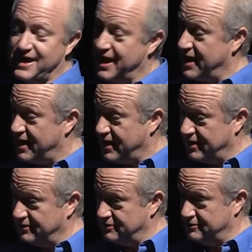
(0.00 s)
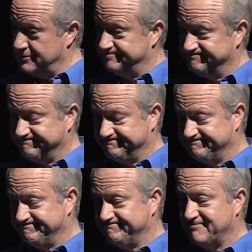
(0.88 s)
and
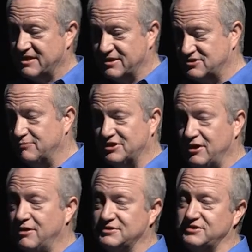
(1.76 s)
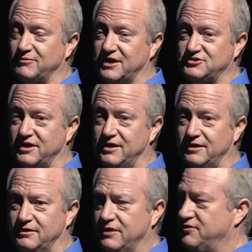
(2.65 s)
they said what they always say when I check
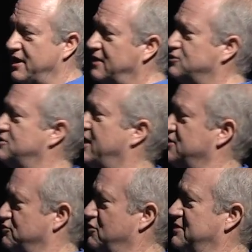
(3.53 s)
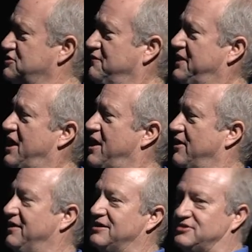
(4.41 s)
in the exercise room is over
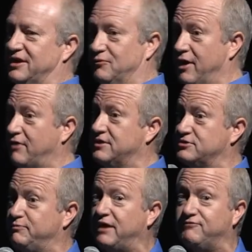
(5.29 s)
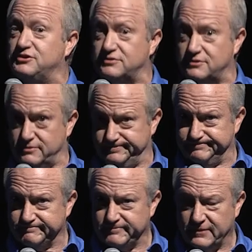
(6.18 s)
there. And I said, Where is breakfast?
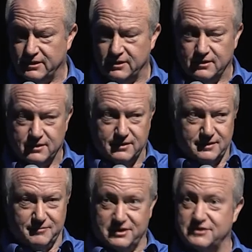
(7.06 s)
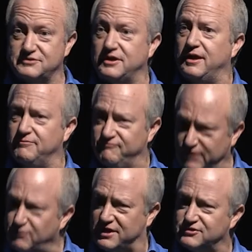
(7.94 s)
because I am
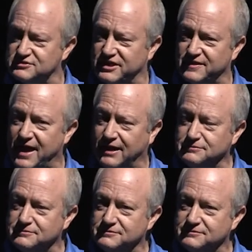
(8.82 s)
very interested in that.